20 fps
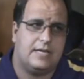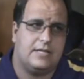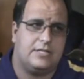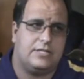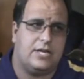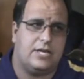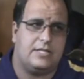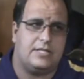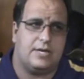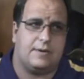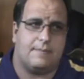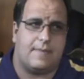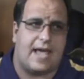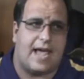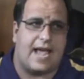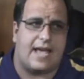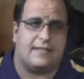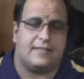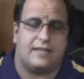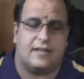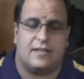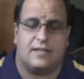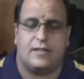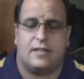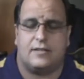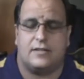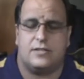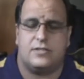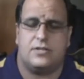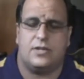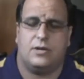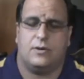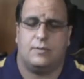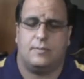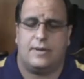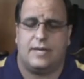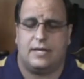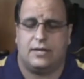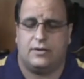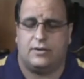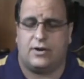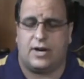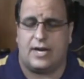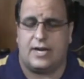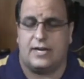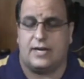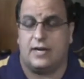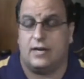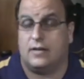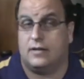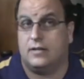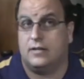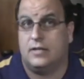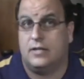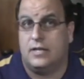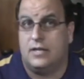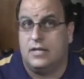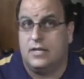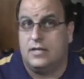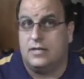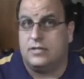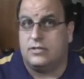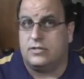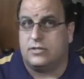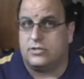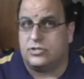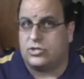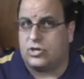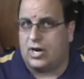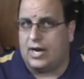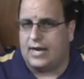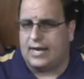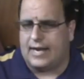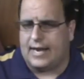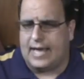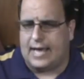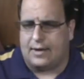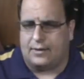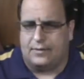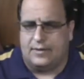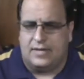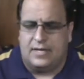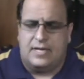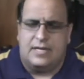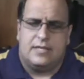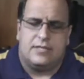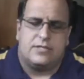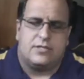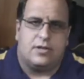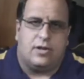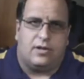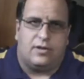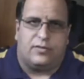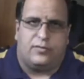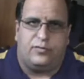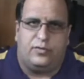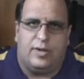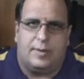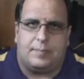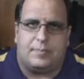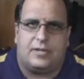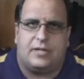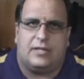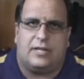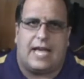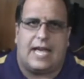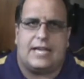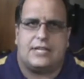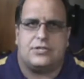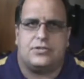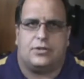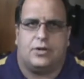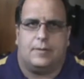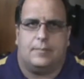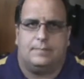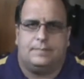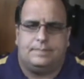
teaching math, and I thought this year would be a great year to try it out. It's called a flipped classroom.